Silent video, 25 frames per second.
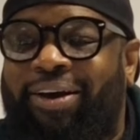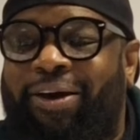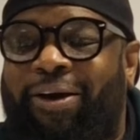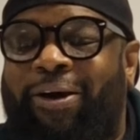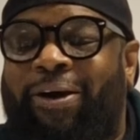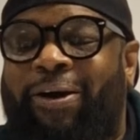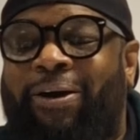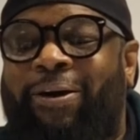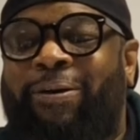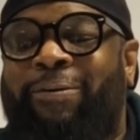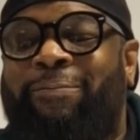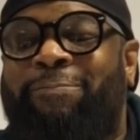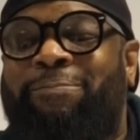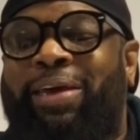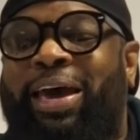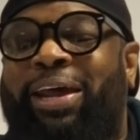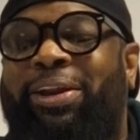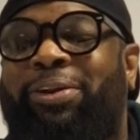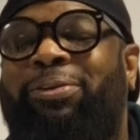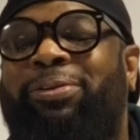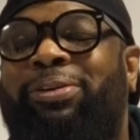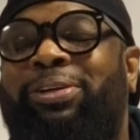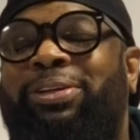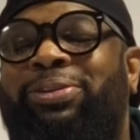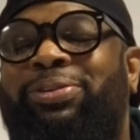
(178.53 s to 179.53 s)
Not
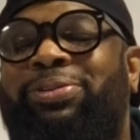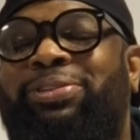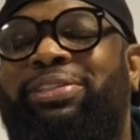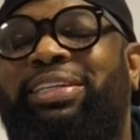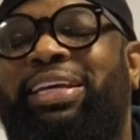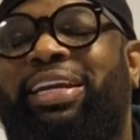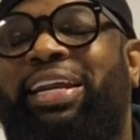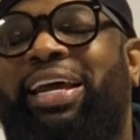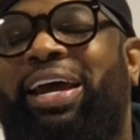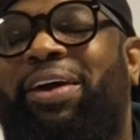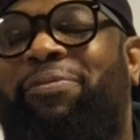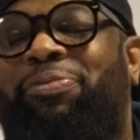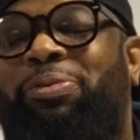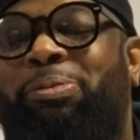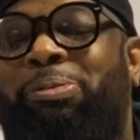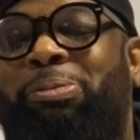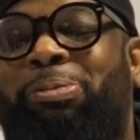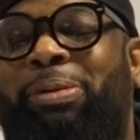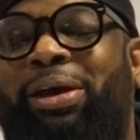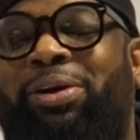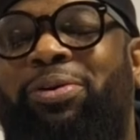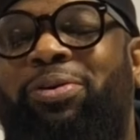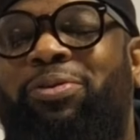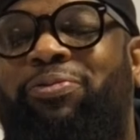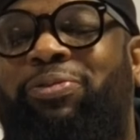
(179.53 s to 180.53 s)
only did I have to be
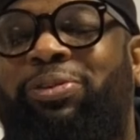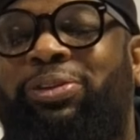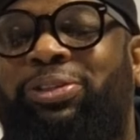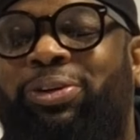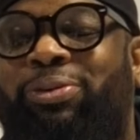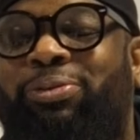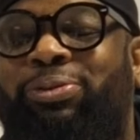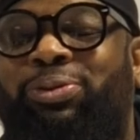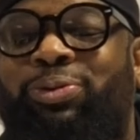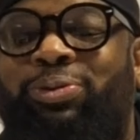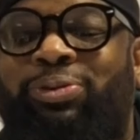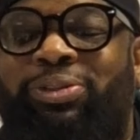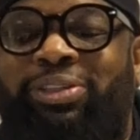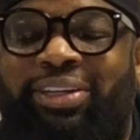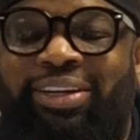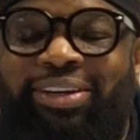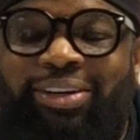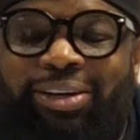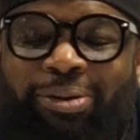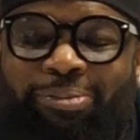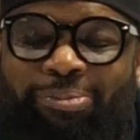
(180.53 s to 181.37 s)
back home for church on Sunday,